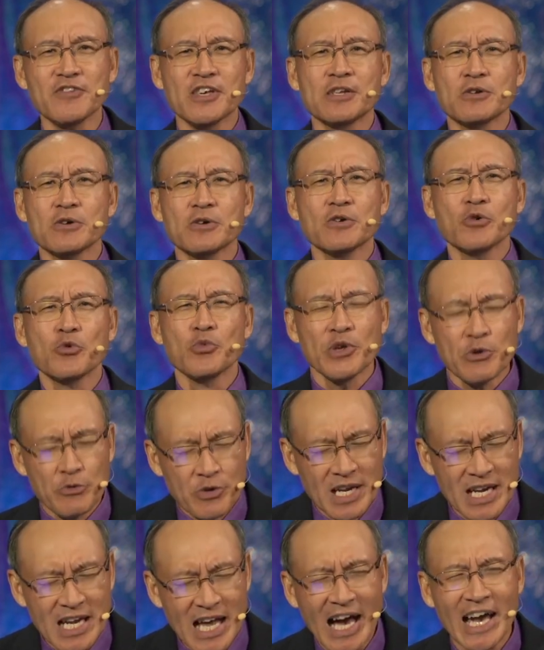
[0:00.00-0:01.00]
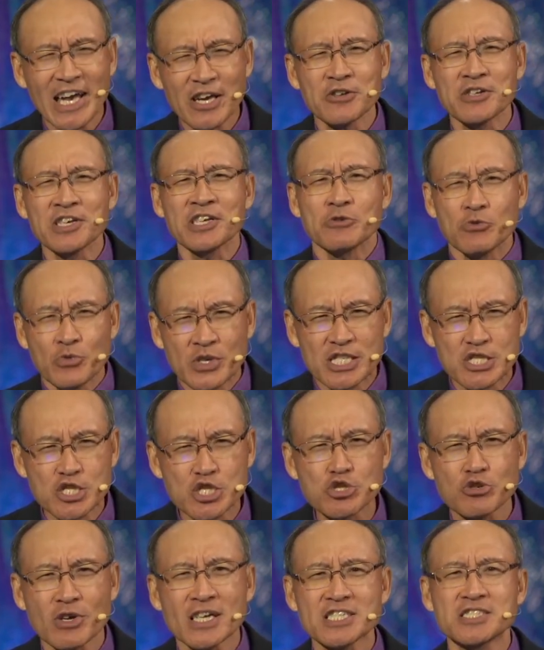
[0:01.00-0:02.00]
it. We rely on it. We
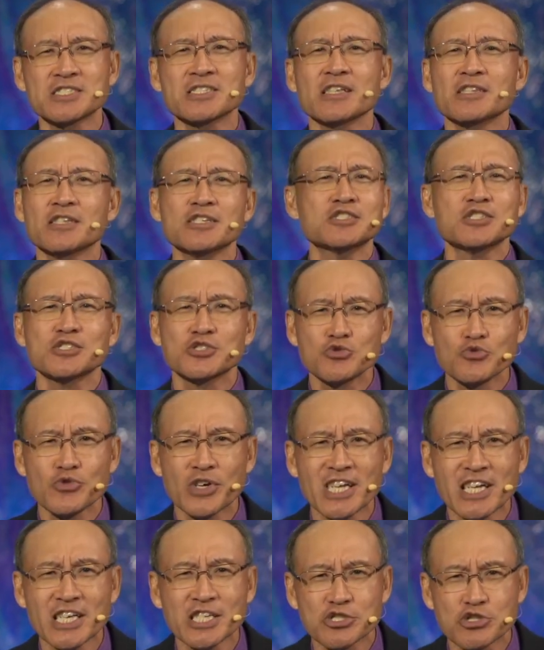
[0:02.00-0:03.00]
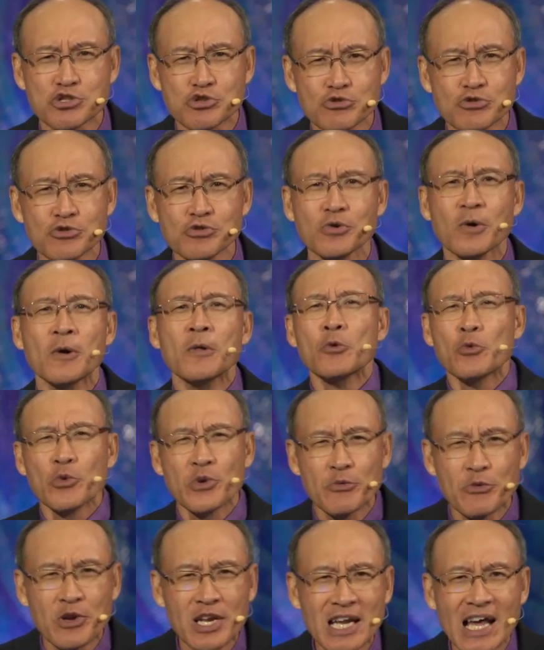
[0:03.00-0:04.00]
trust that this is really true. We
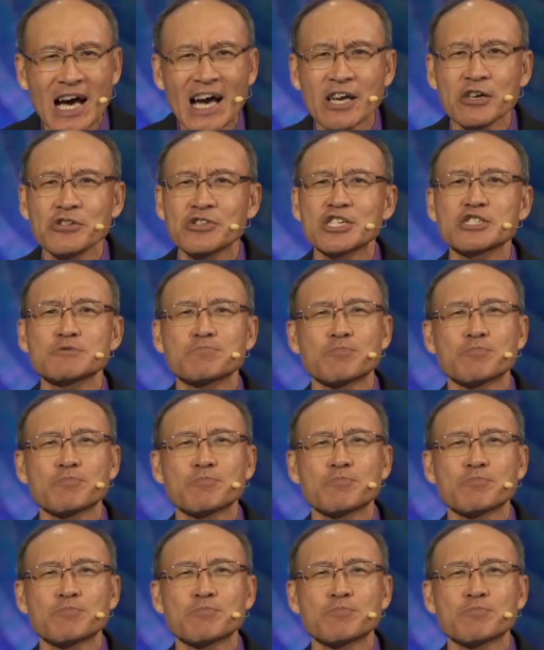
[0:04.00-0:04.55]
rely on this